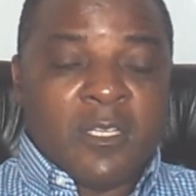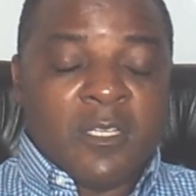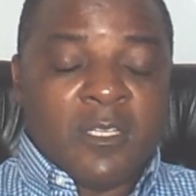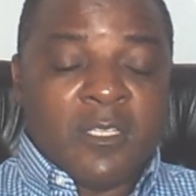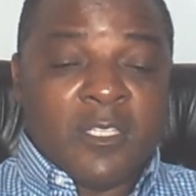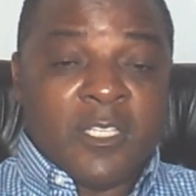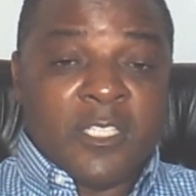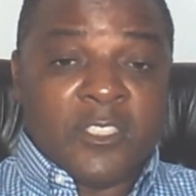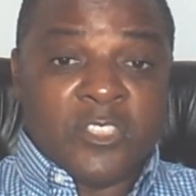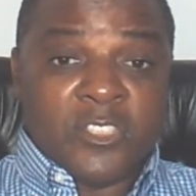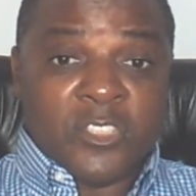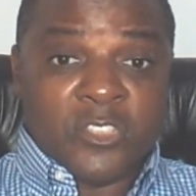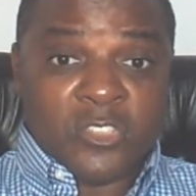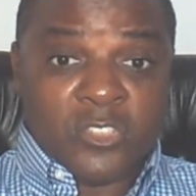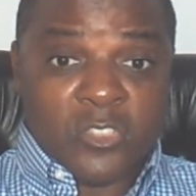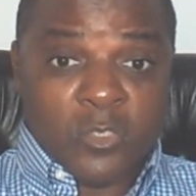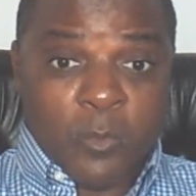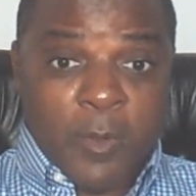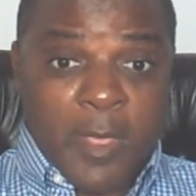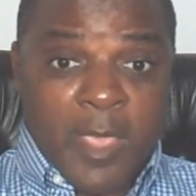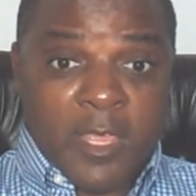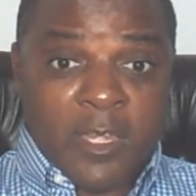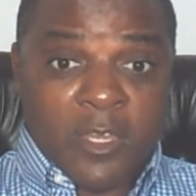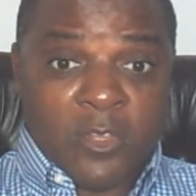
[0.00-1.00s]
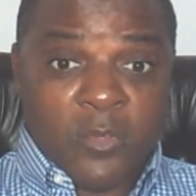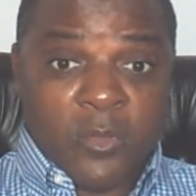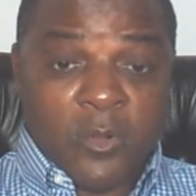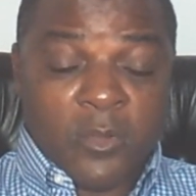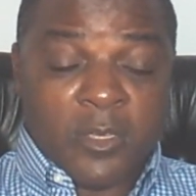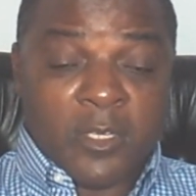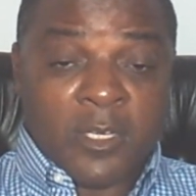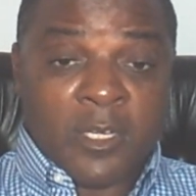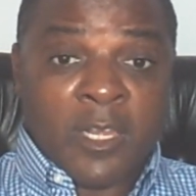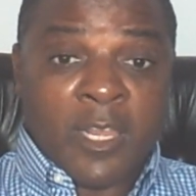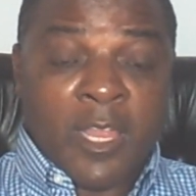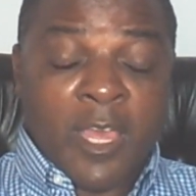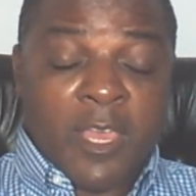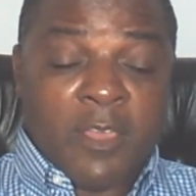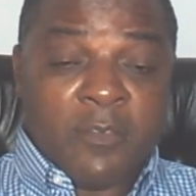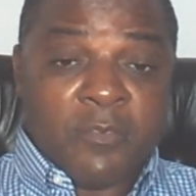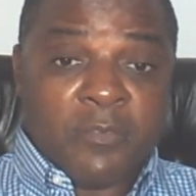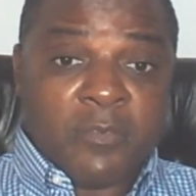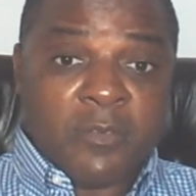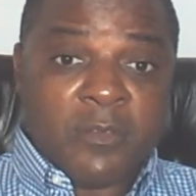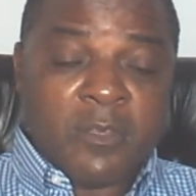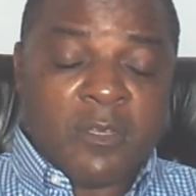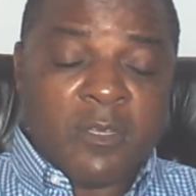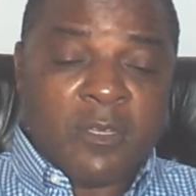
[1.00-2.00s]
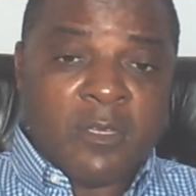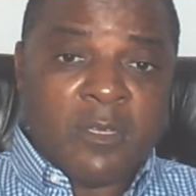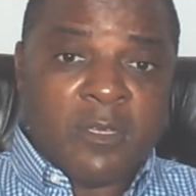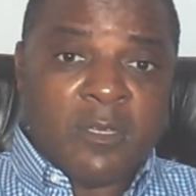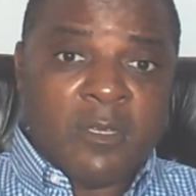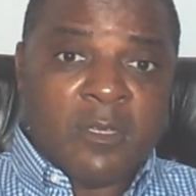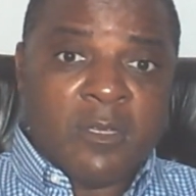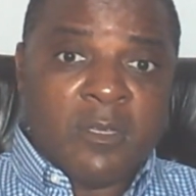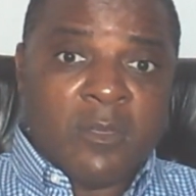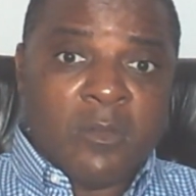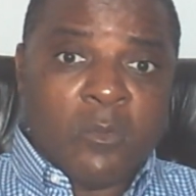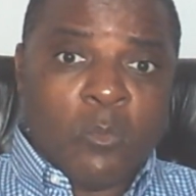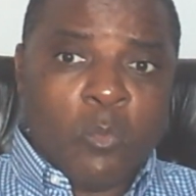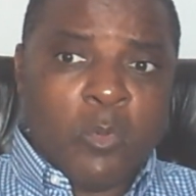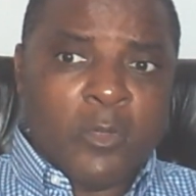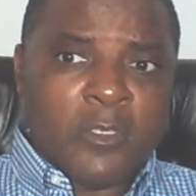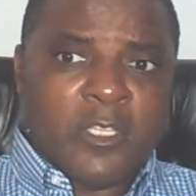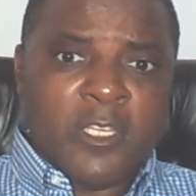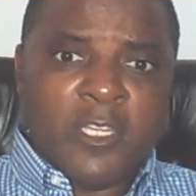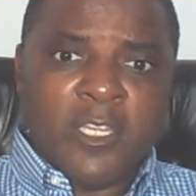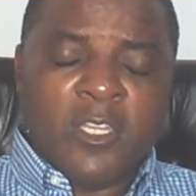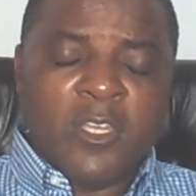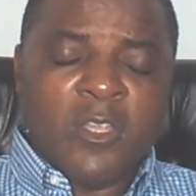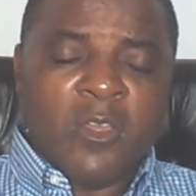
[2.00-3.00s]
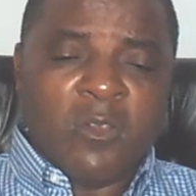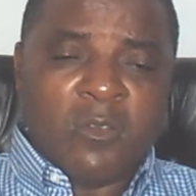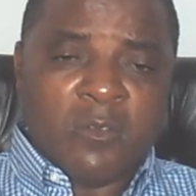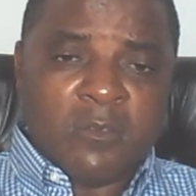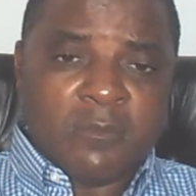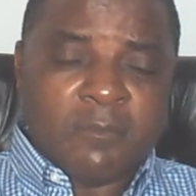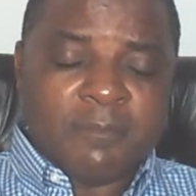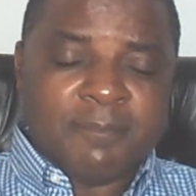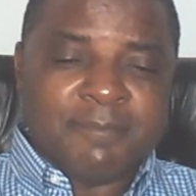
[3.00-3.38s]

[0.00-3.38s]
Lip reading: This is the way, the truth, and the life. What did he do?